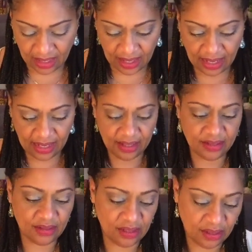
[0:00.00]

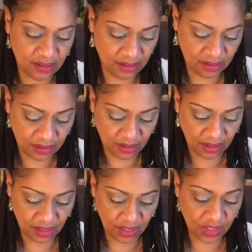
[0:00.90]
And
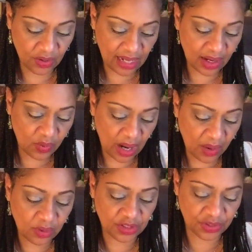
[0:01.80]
you're like, why
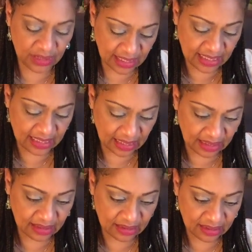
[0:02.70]
won't you listen?
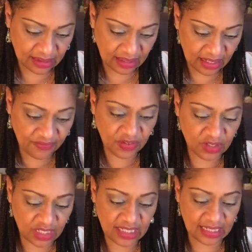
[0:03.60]
If you
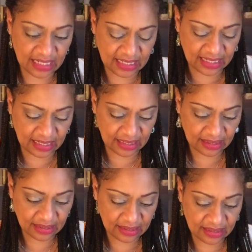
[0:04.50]
just listen,
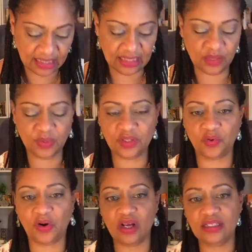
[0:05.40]
this is what's
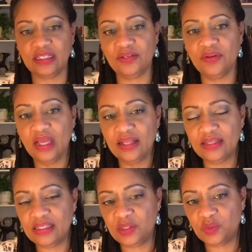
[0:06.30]
crossing you.
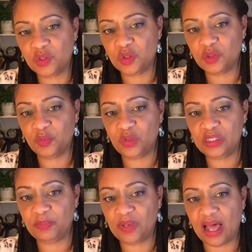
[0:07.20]
This is what's
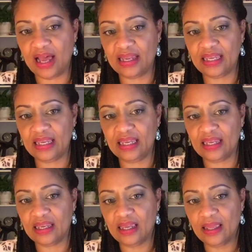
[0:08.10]
blocking
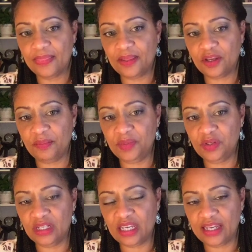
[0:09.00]
the
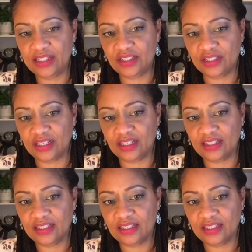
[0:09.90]
communication.